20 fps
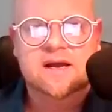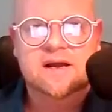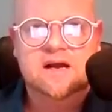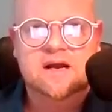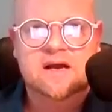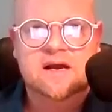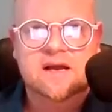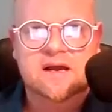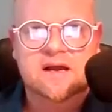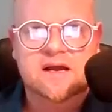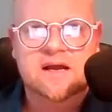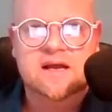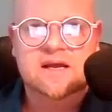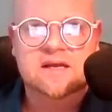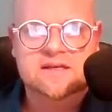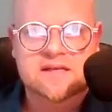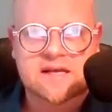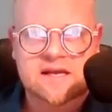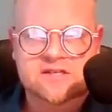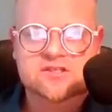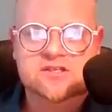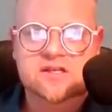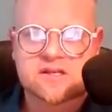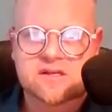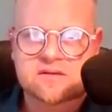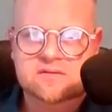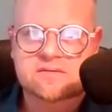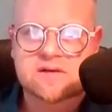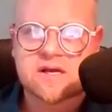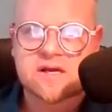Now, it
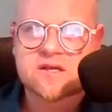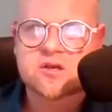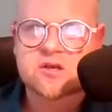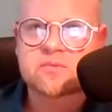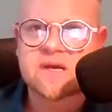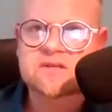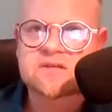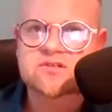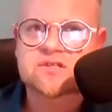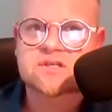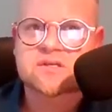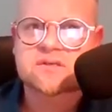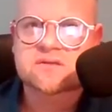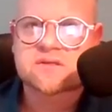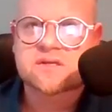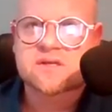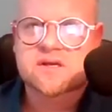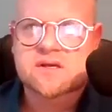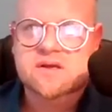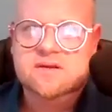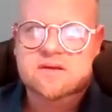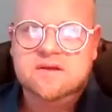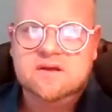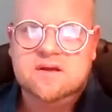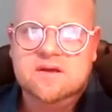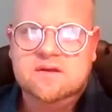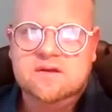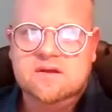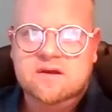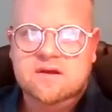actually, like you mentioned,
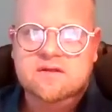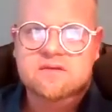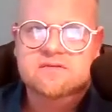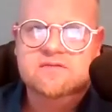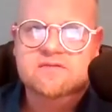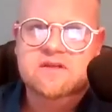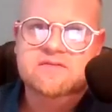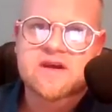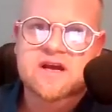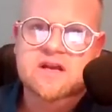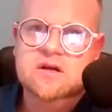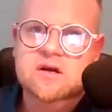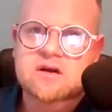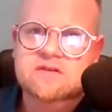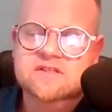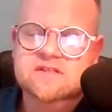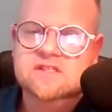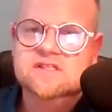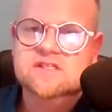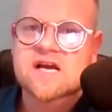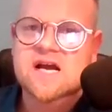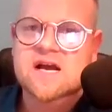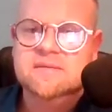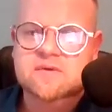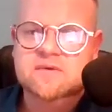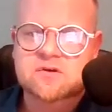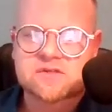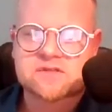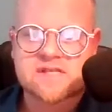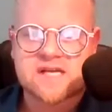the value of
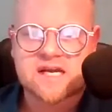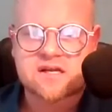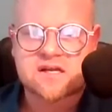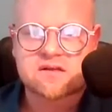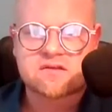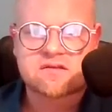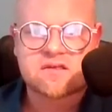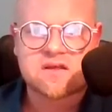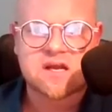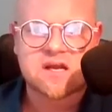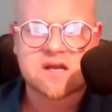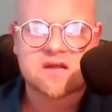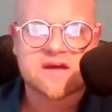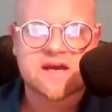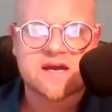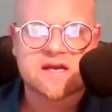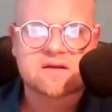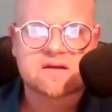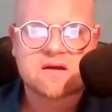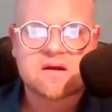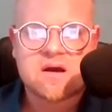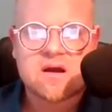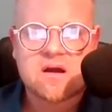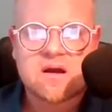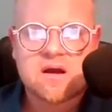time, because I could think that